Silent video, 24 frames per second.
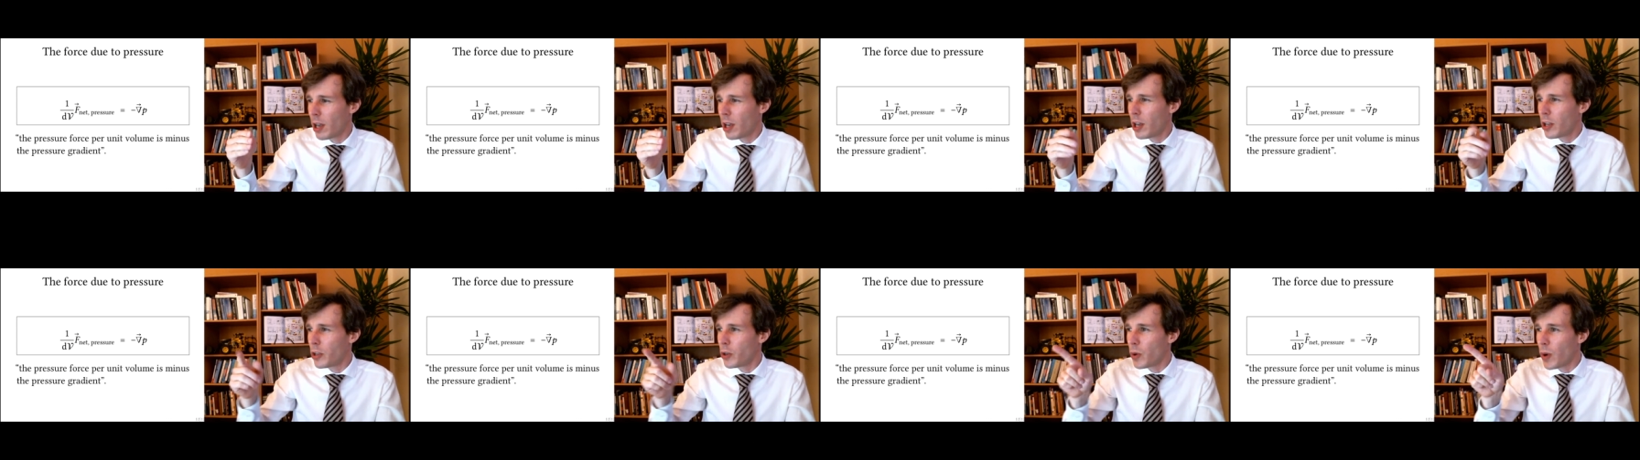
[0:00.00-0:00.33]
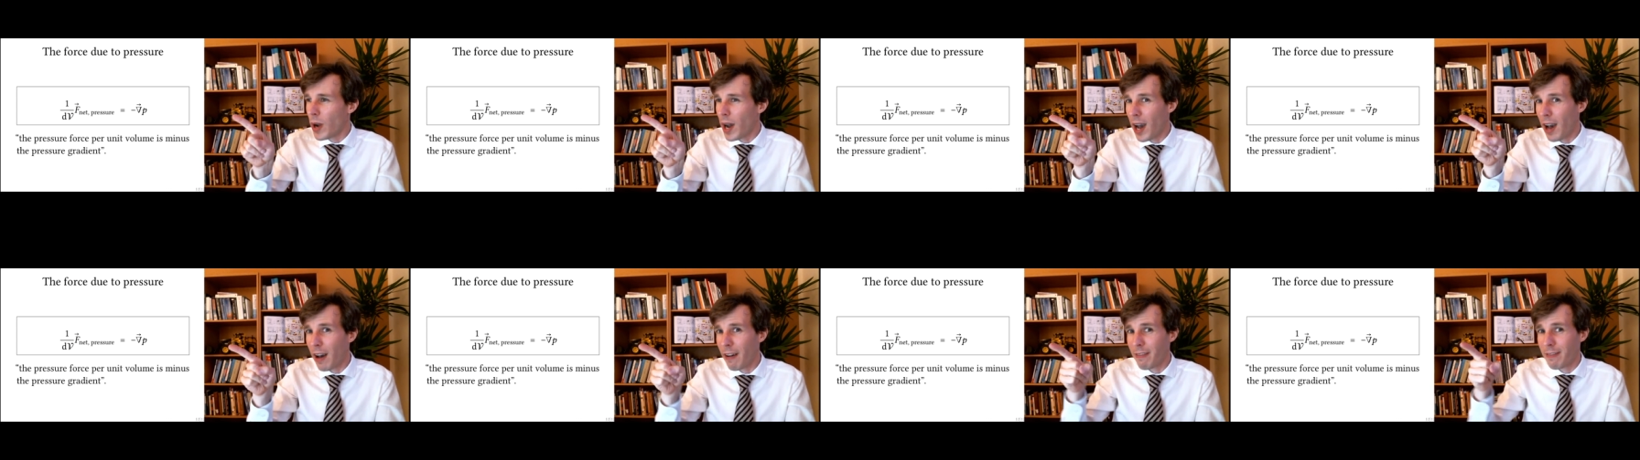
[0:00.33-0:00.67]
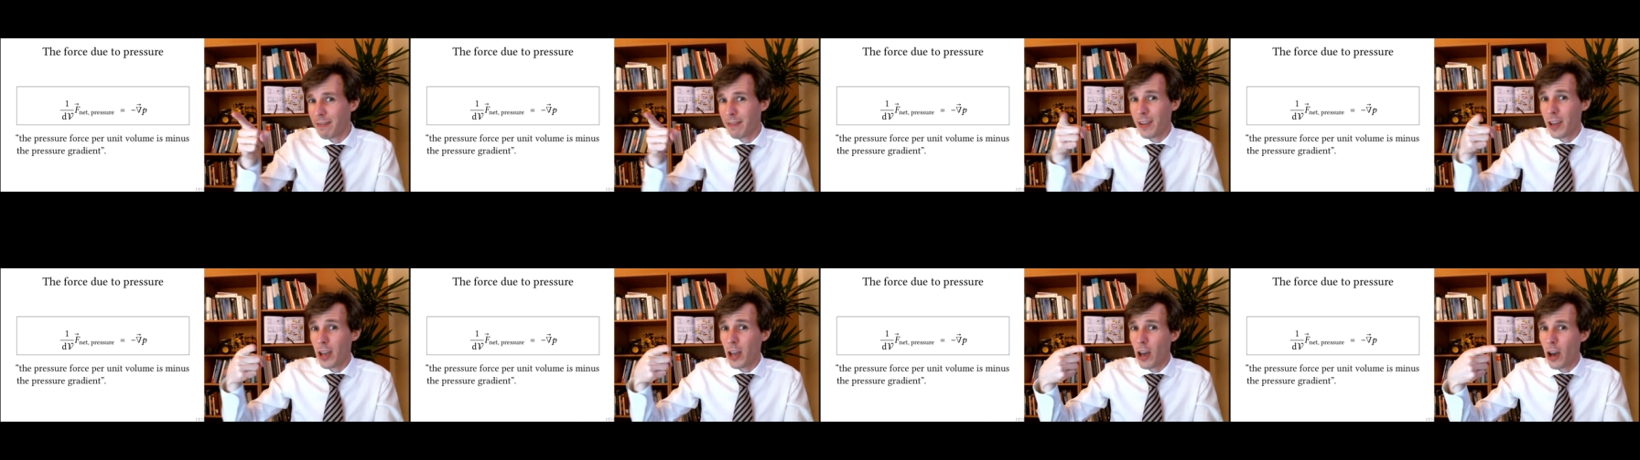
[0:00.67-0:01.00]
you have
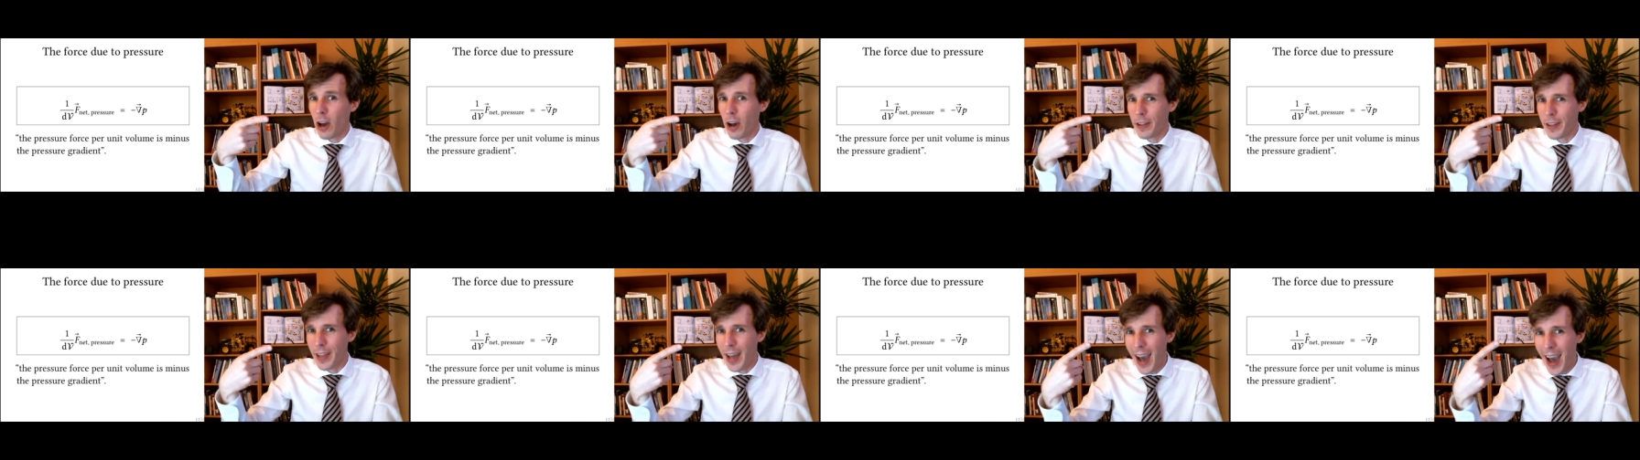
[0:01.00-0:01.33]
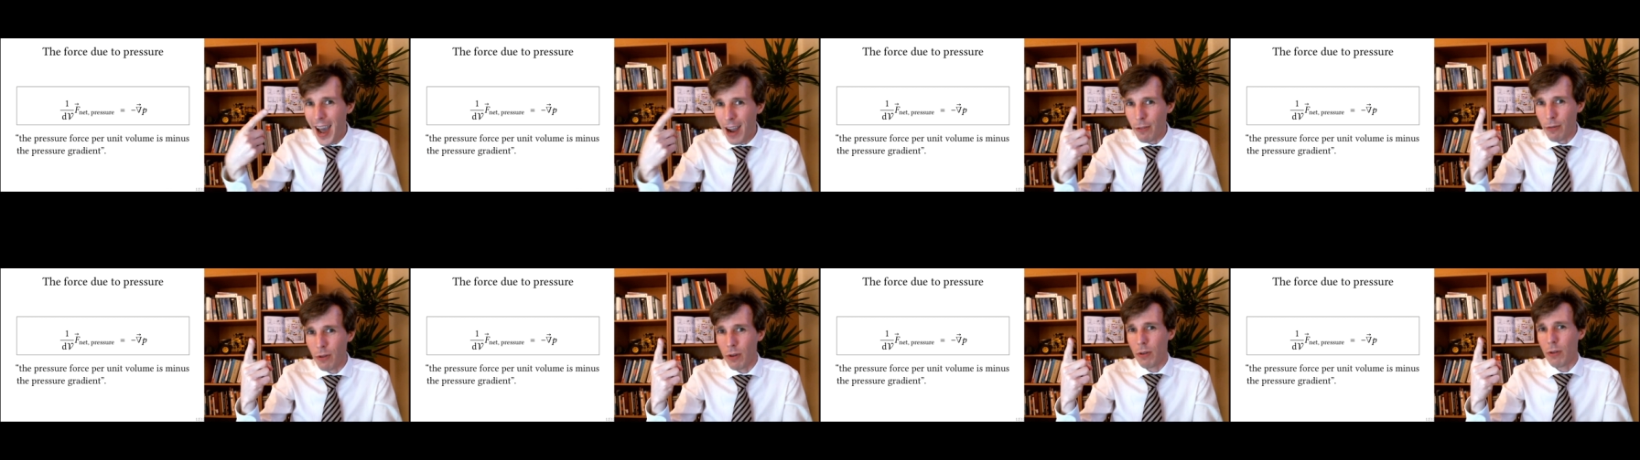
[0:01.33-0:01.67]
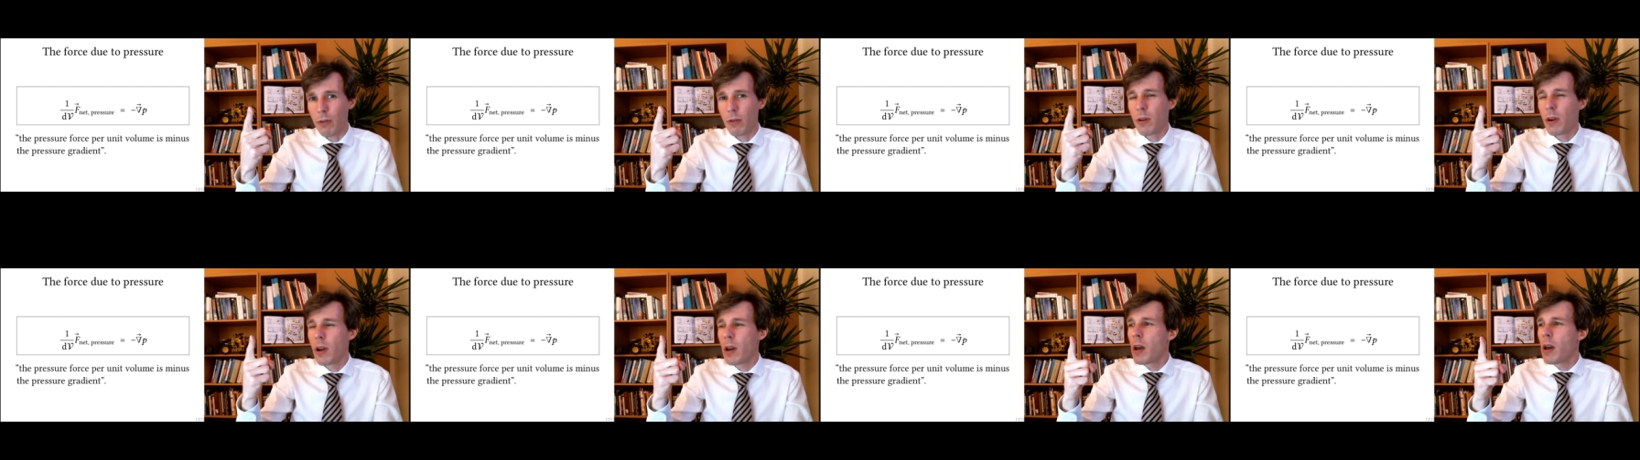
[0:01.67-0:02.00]
an arrow
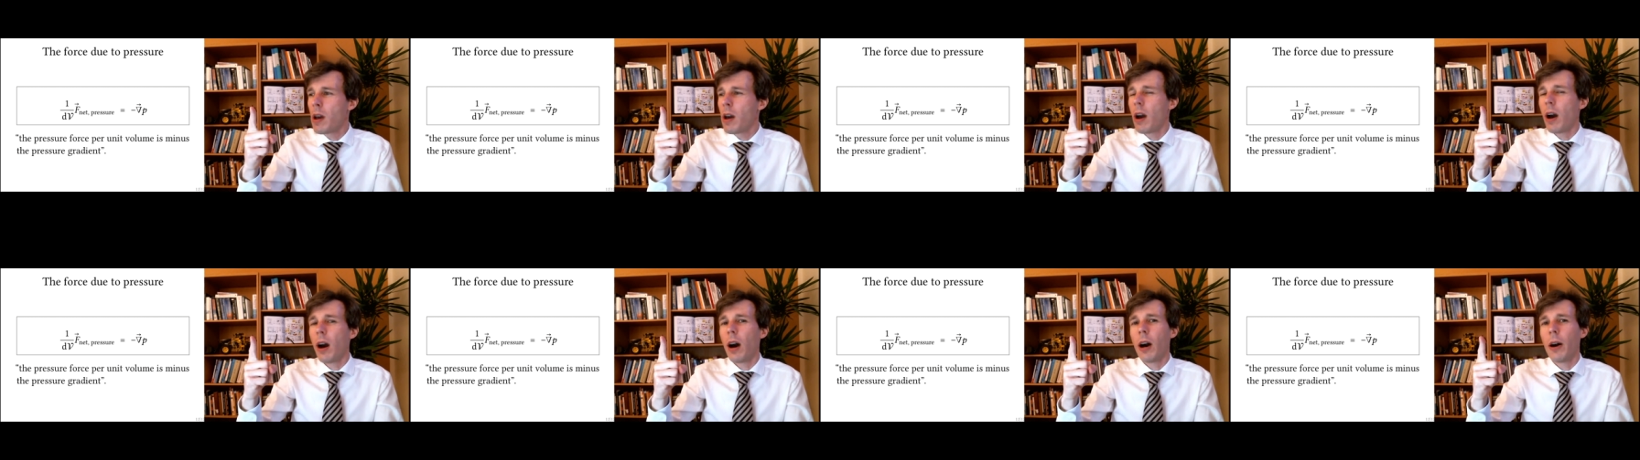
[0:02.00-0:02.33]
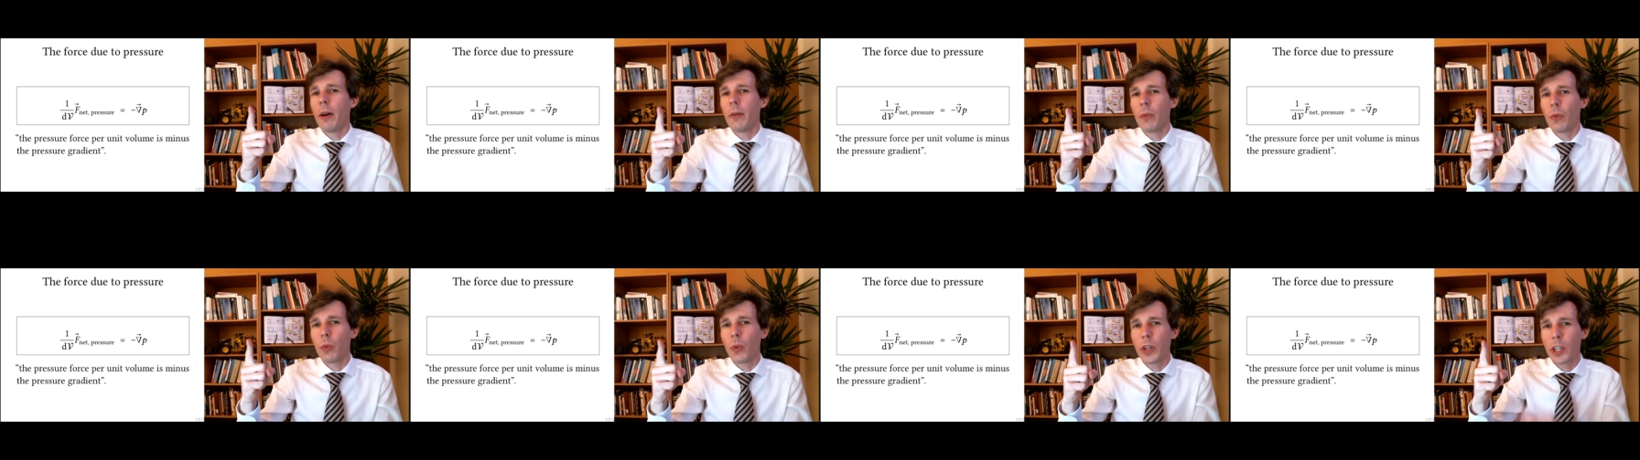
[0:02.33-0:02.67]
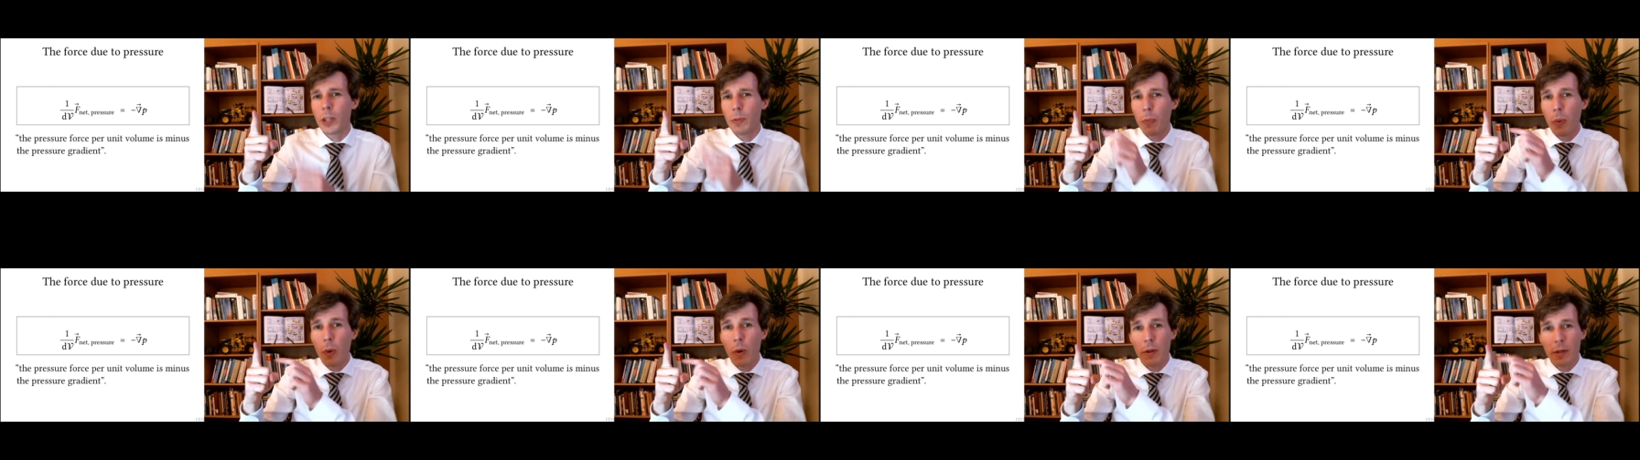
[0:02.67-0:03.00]
um,
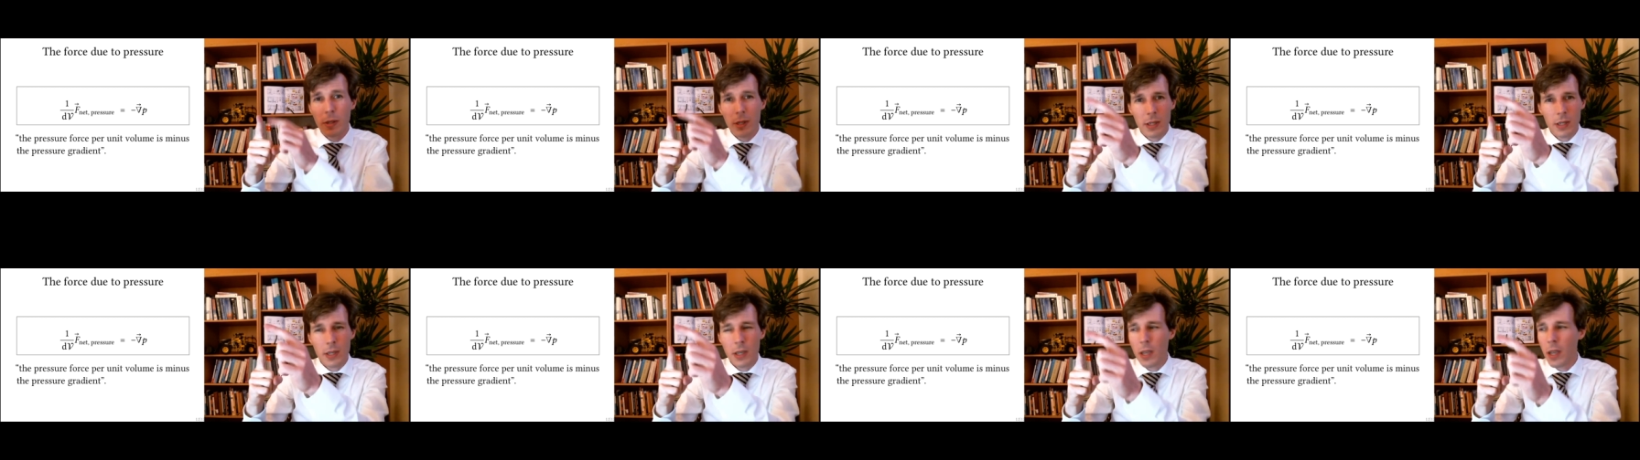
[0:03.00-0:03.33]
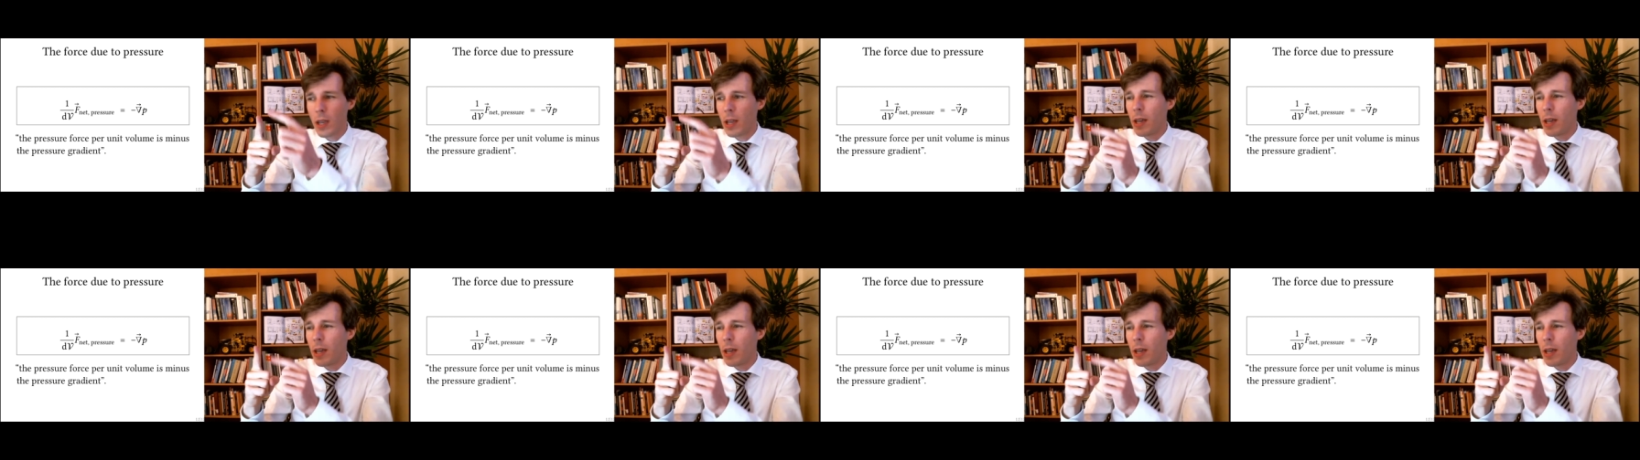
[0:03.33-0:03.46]
which points